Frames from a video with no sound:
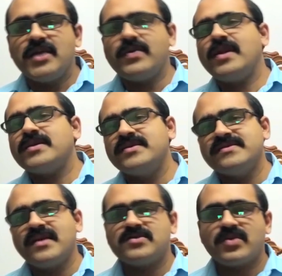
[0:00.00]
is also
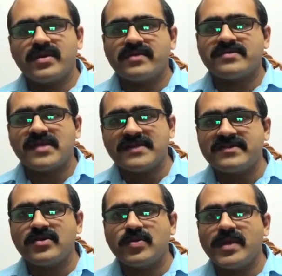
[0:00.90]
considered to be a
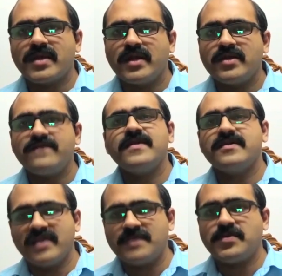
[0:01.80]
kind of trade
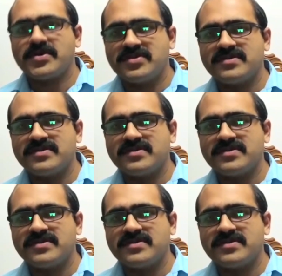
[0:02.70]
protectionism,